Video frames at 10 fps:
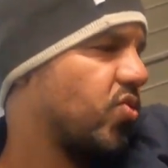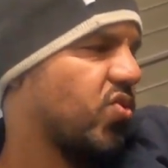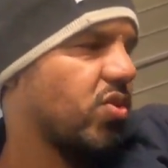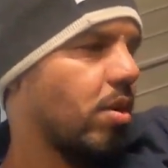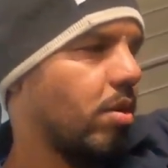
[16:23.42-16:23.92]

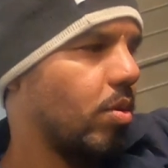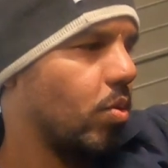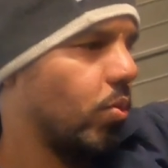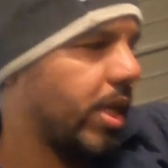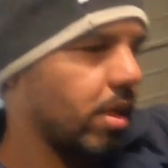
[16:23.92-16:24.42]
So
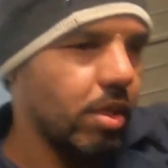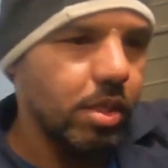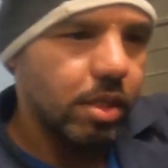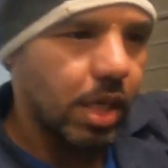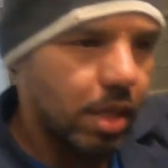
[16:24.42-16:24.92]
we can
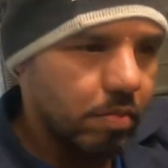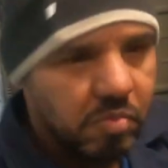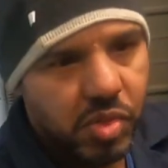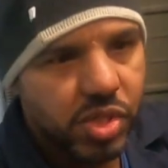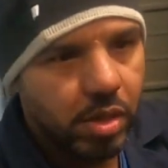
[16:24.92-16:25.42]

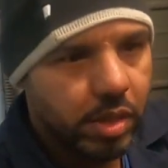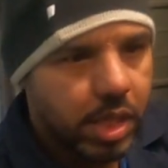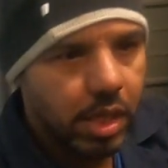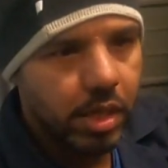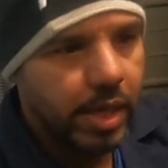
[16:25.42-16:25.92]
start
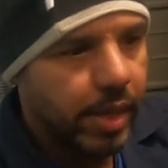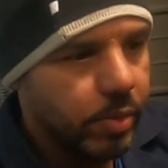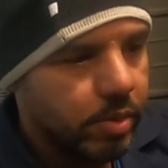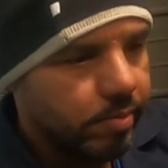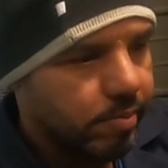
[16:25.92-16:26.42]
kitting it out.